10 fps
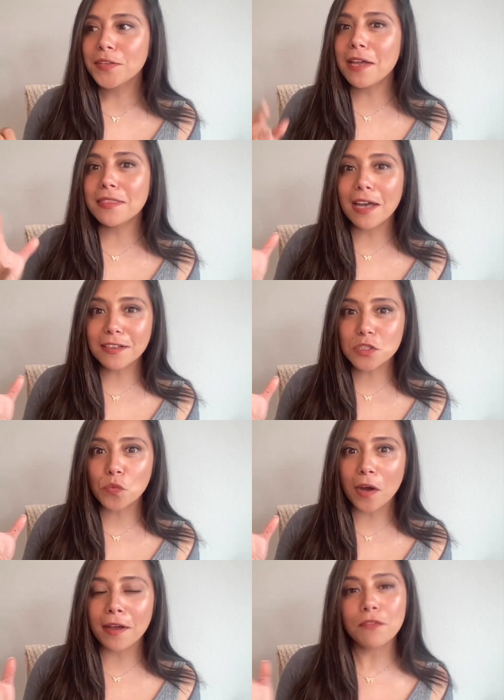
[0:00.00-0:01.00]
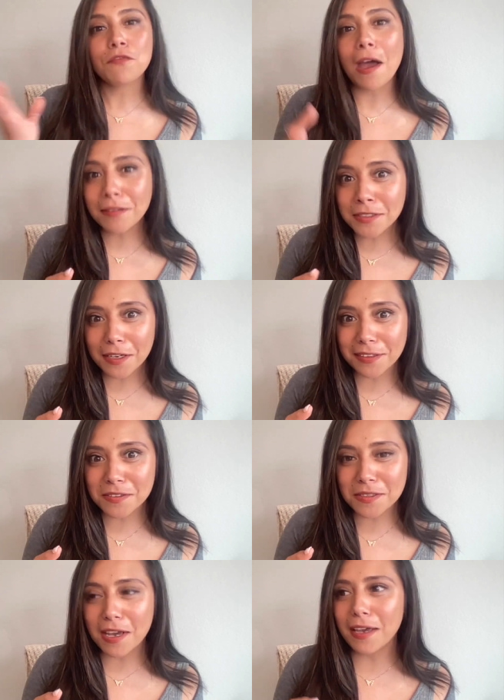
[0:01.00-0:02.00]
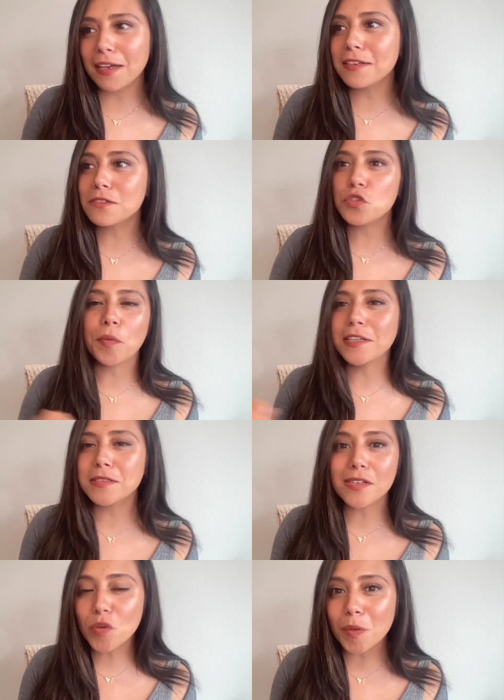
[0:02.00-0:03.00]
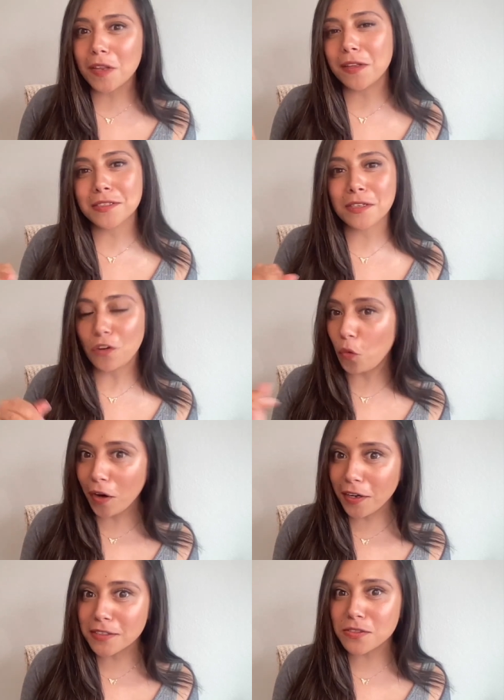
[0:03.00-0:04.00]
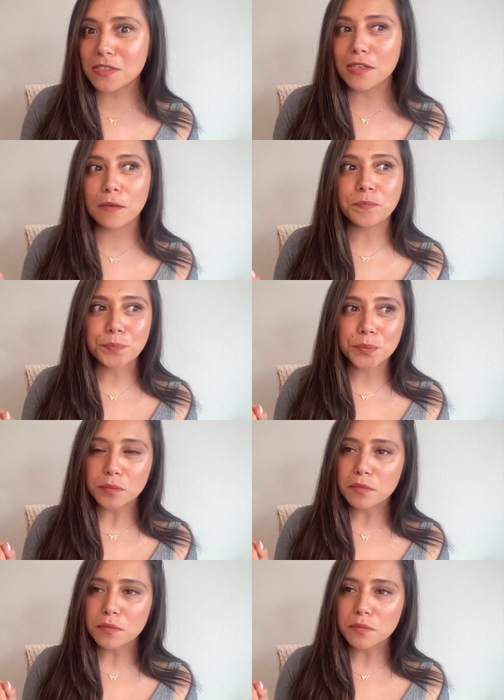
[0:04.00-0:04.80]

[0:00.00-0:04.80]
And that's why Valentine's Day is surprises everybody that it's in Aquarius season